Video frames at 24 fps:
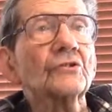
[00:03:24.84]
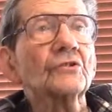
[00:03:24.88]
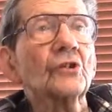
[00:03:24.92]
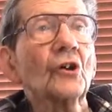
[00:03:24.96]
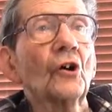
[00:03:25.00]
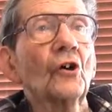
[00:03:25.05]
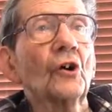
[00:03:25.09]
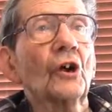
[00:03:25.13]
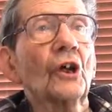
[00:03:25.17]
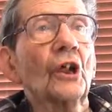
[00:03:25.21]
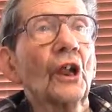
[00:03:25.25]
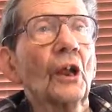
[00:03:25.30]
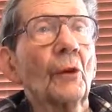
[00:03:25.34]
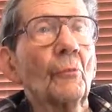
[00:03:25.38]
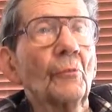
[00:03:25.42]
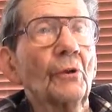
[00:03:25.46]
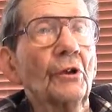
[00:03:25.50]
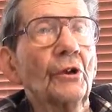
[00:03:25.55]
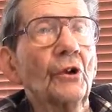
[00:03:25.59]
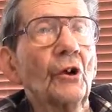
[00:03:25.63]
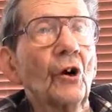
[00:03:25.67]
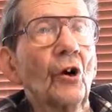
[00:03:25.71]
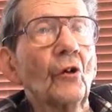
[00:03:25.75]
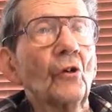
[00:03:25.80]
So he let me
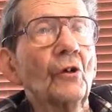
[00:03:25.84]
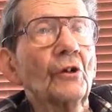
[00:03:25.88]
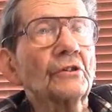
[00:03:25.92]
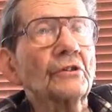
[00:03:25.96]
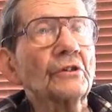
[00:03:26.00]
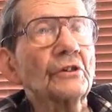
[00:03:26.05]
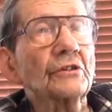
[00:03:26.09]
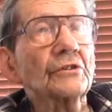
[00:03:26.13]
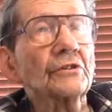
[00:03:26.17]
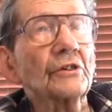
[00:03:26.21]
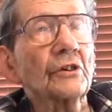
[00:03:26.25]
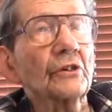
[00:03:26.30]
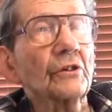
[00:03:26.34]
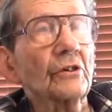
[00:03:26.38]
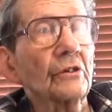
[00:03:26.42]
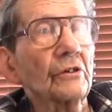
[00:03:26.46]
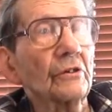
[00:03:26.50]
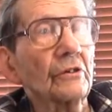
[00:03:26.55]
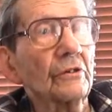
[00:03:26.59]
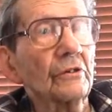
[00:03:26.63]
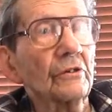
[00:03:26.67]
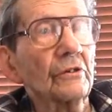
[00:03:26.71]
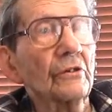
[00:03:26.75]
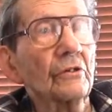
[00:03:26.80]
know. He says,
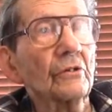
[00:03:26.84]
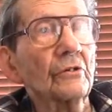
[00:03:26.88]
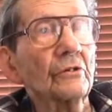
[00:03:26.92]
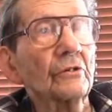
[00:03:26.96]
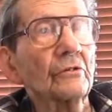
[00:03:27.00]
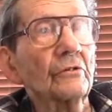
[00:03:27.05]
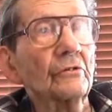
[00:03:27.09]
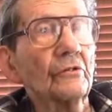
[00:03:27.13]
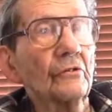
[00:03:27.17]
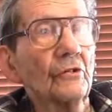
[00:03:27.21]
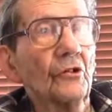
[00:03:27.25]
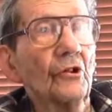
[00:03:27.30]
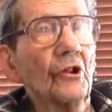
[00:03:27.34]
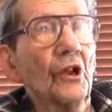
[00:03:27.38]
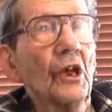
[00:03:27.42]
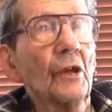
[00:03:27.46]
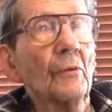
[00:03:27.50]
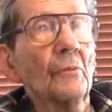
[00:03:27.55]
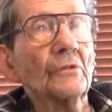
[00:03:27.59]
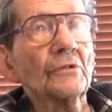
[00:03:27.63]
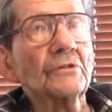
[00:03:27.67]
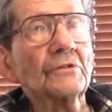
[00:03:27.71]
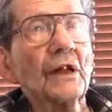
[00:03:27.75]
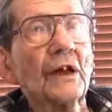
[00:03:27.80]
your
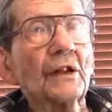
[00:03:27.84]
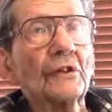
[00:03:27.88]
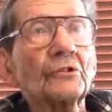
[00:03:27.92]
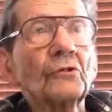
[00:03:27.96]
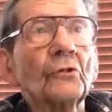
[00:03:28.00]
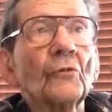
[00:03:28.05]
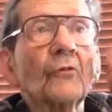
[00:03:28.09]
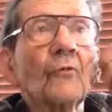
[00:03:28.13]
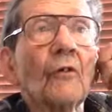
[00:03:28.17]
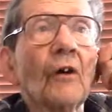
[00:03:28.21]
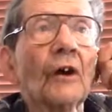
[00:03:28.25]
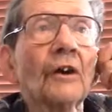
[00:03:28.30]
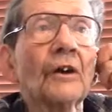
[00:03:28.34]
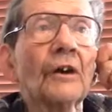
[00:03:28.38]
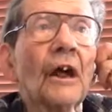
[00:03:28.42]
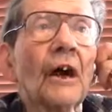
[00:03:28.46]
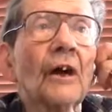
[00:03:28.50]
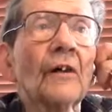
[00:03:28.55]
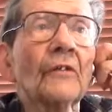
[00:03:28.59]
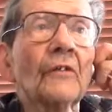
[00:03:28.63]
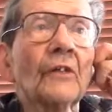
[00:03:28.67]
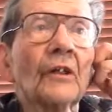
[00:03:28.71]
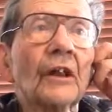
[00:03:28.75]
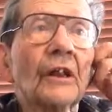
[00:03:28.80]
name is not too far
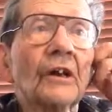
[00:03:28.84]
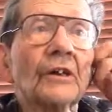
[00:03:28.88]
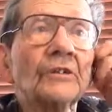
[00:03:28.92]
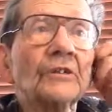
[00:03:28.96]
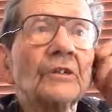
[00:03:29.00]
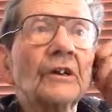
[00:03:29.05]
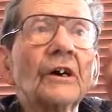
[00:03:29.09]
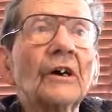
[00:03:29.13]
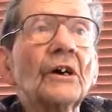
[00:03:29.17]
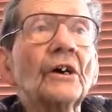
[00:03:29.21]
down the list.